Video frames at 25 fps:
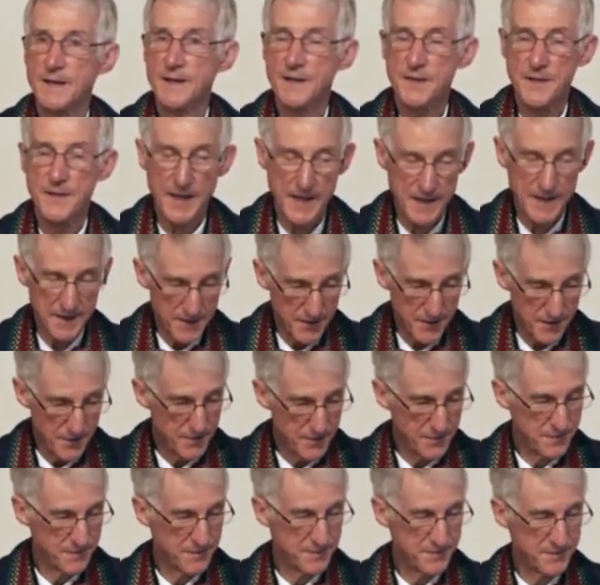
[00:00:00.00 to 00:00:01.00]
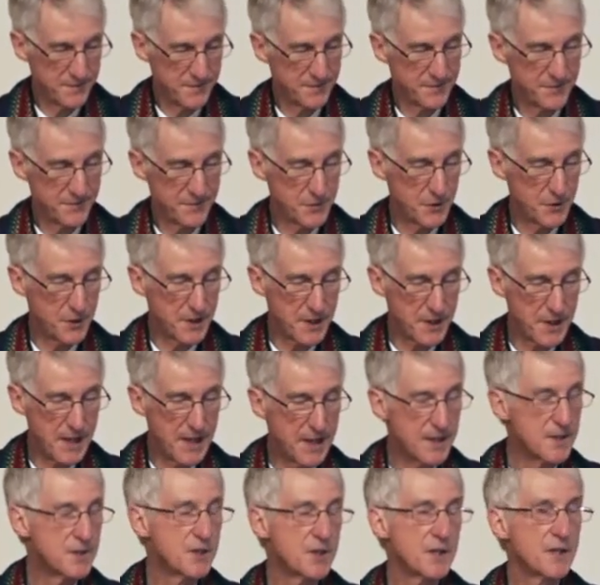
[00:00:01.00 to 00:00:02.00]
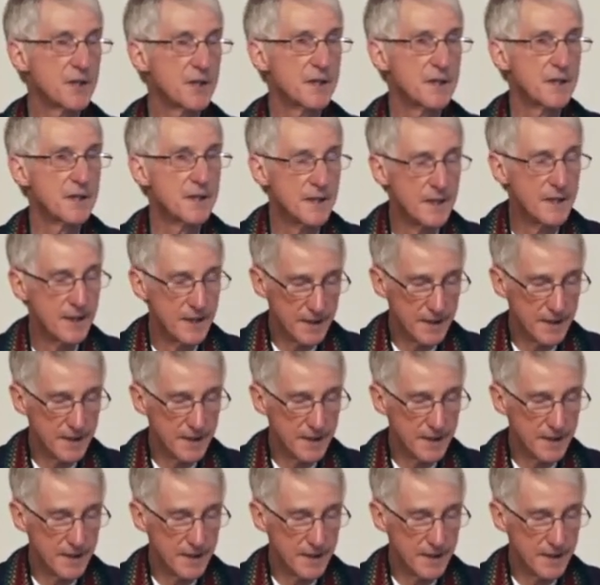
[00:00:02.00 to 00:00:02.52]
Thank you for engaging